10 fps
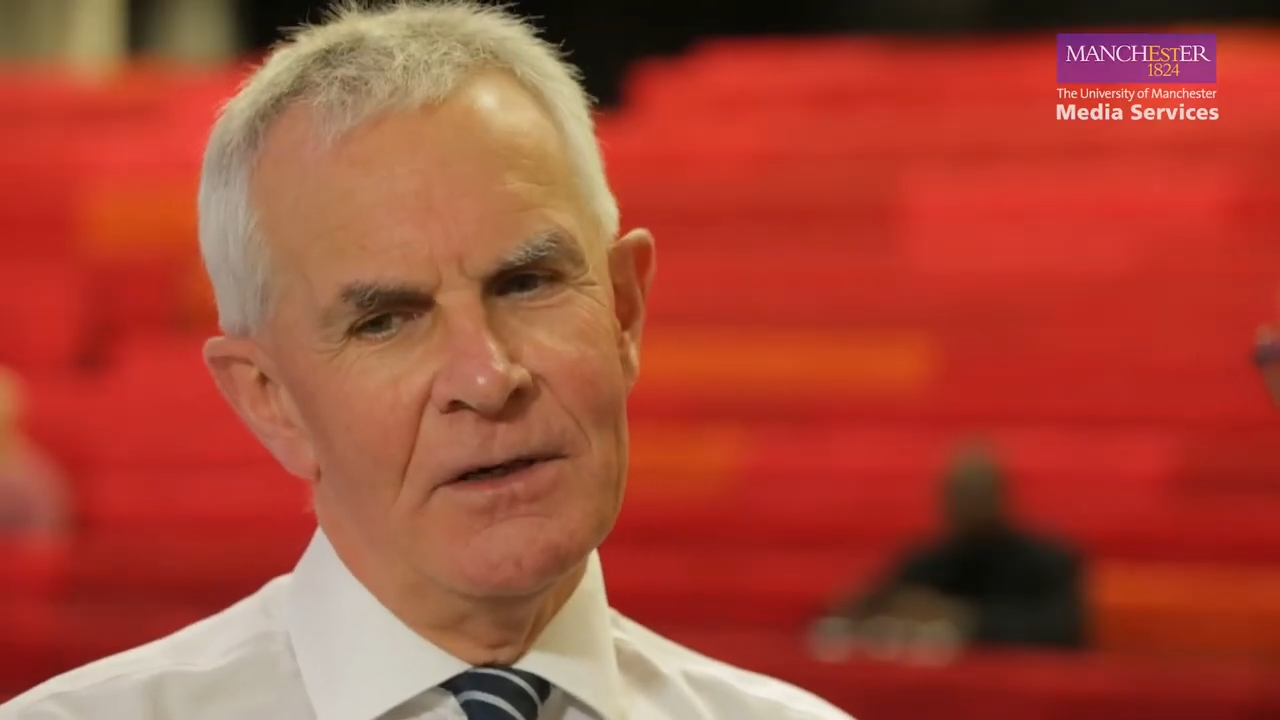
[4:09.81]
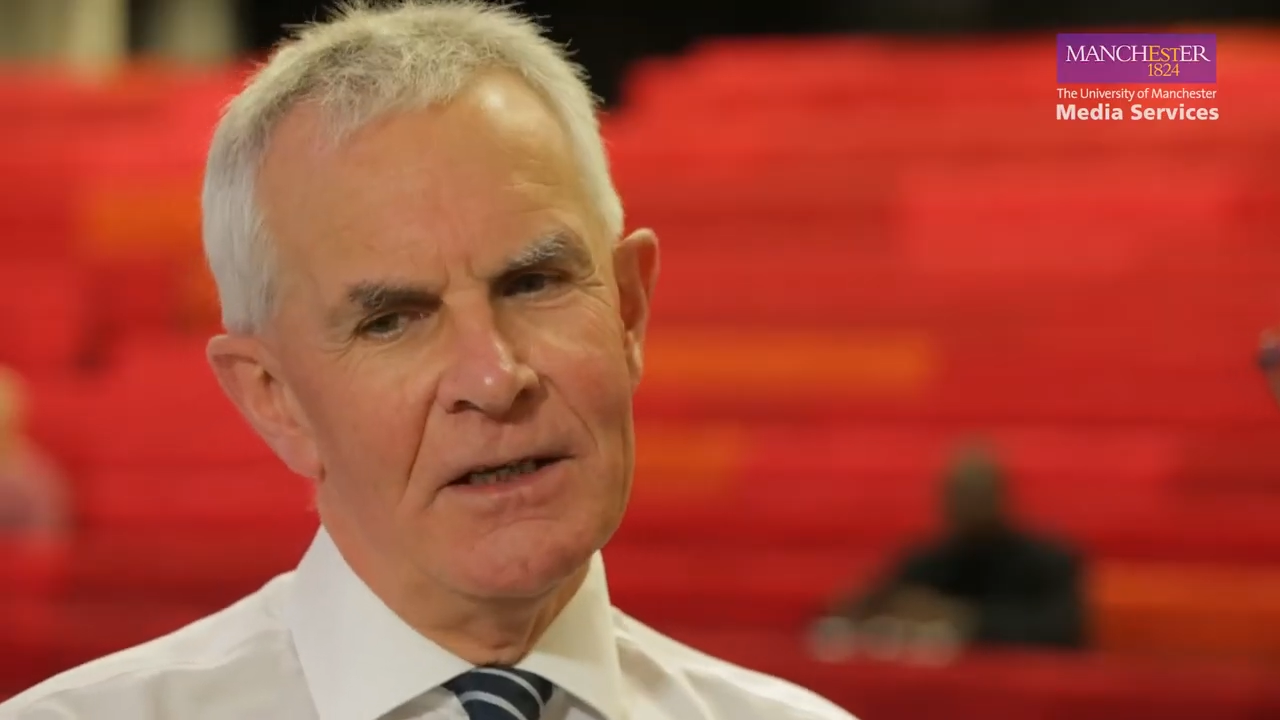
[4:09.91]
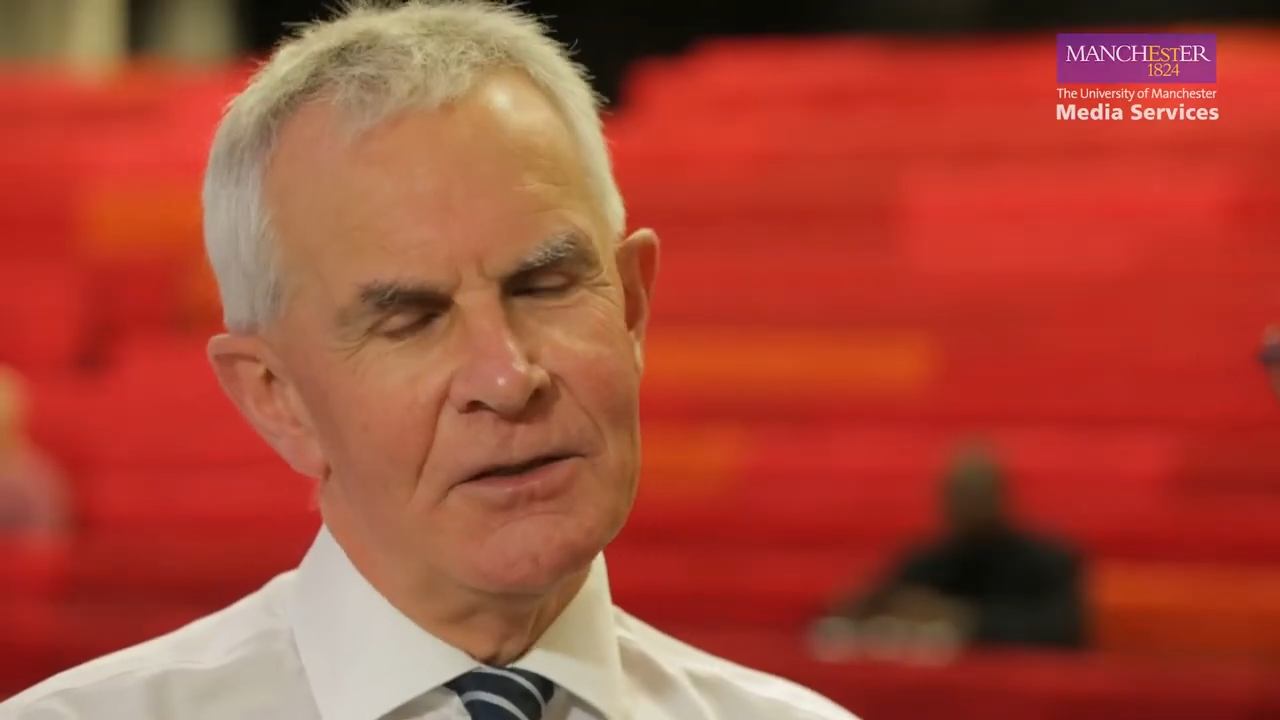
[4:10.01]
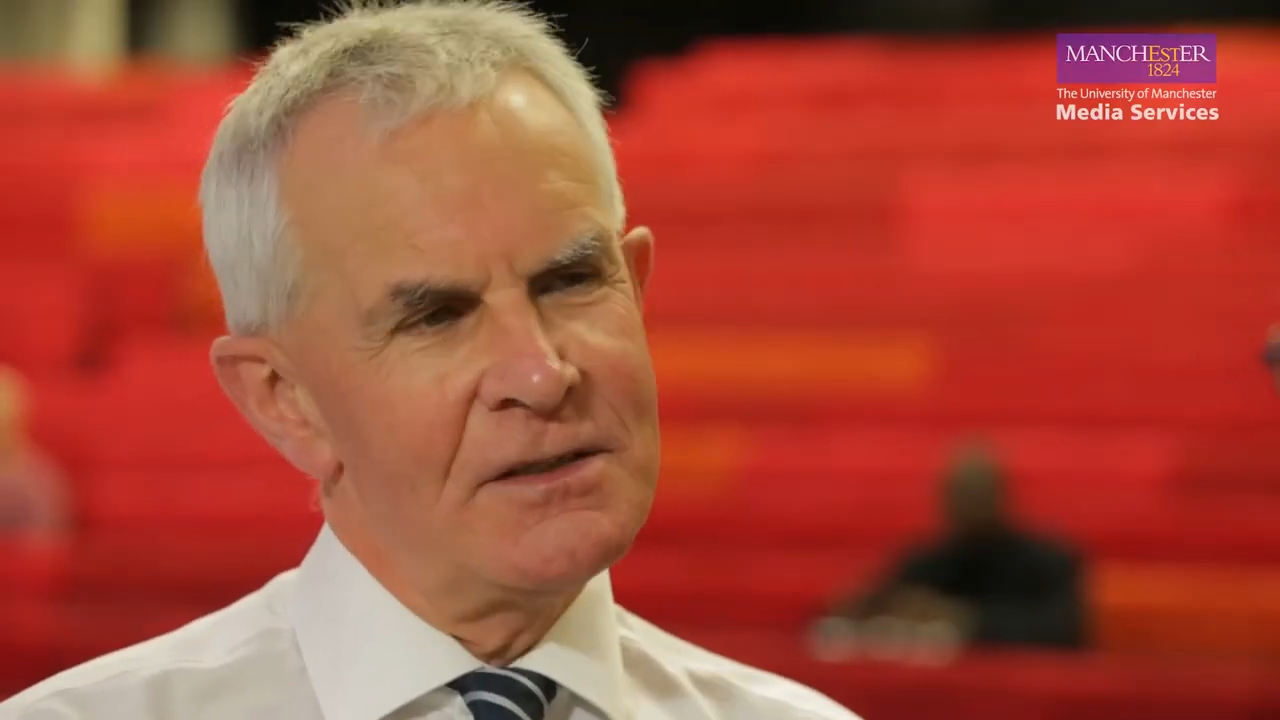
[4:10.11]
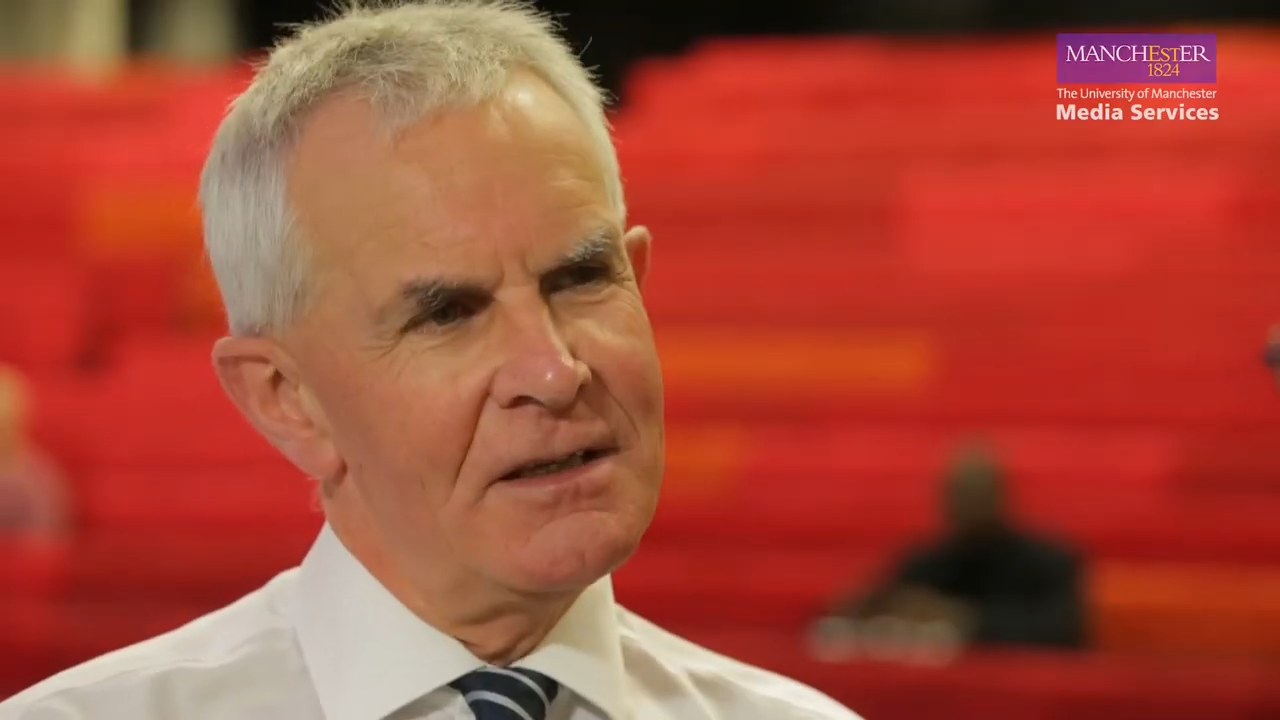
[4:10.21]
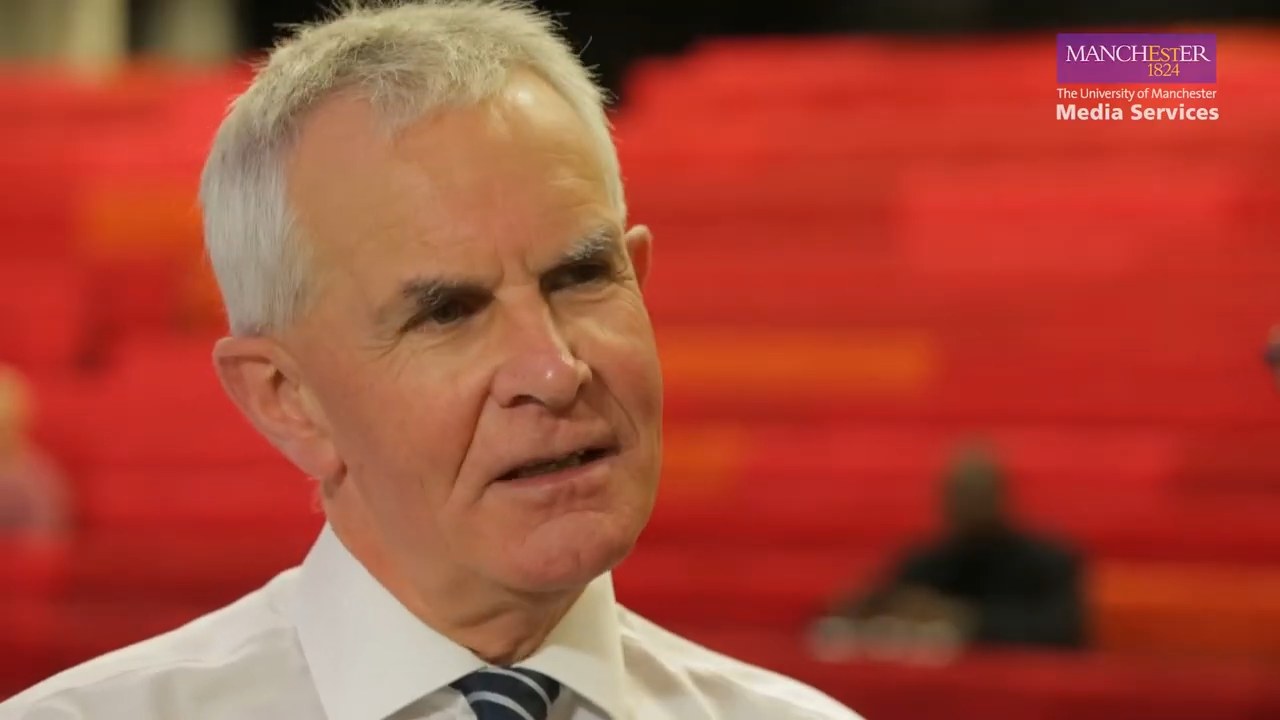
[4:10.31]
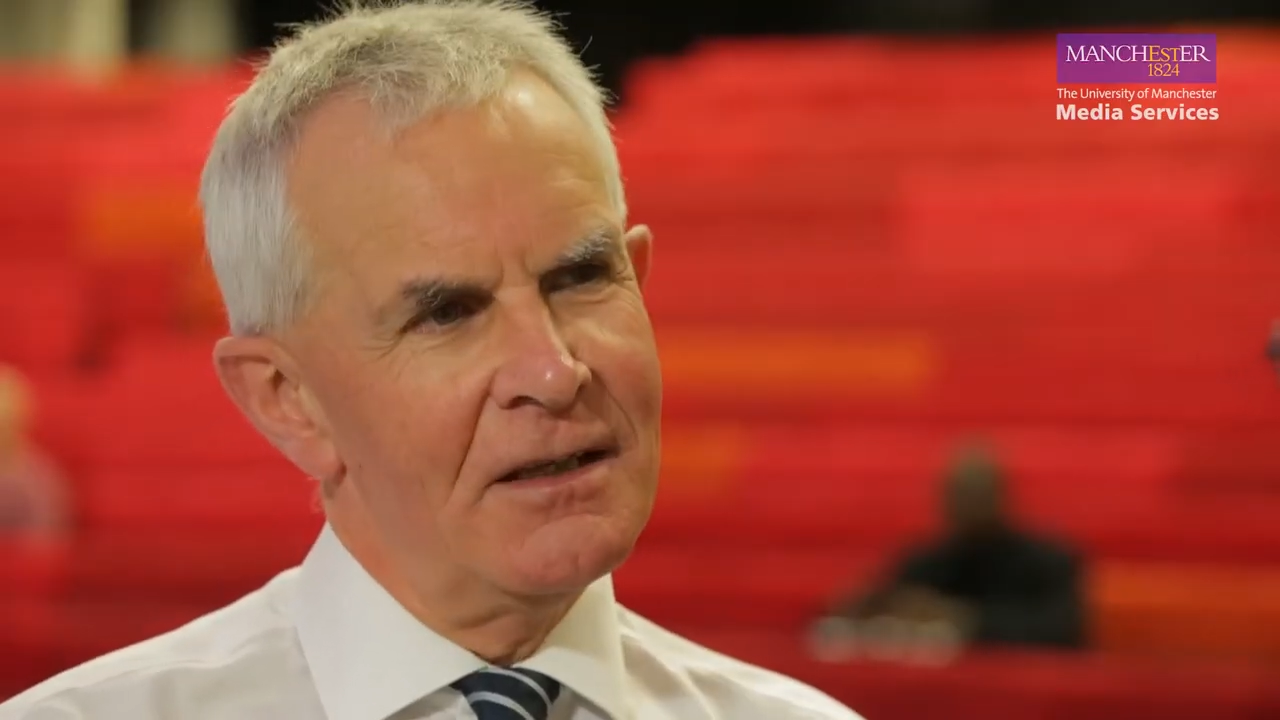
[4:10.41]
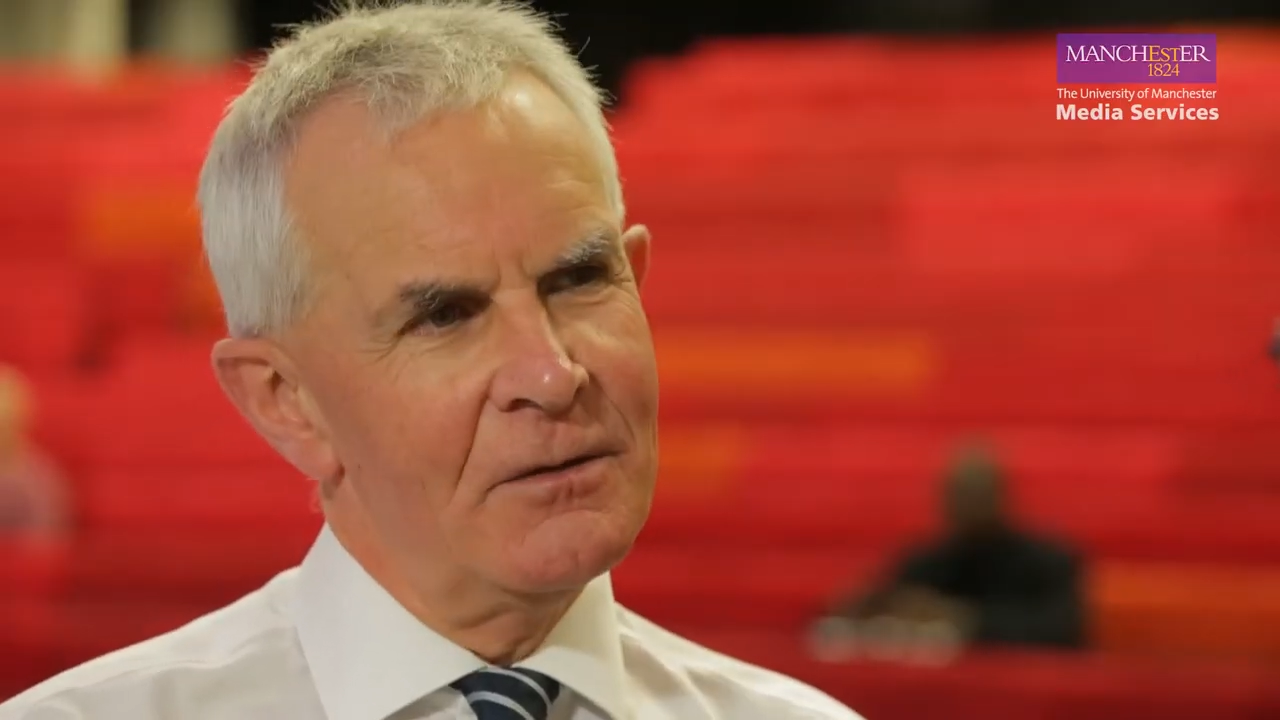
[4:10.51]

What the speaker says: really interesting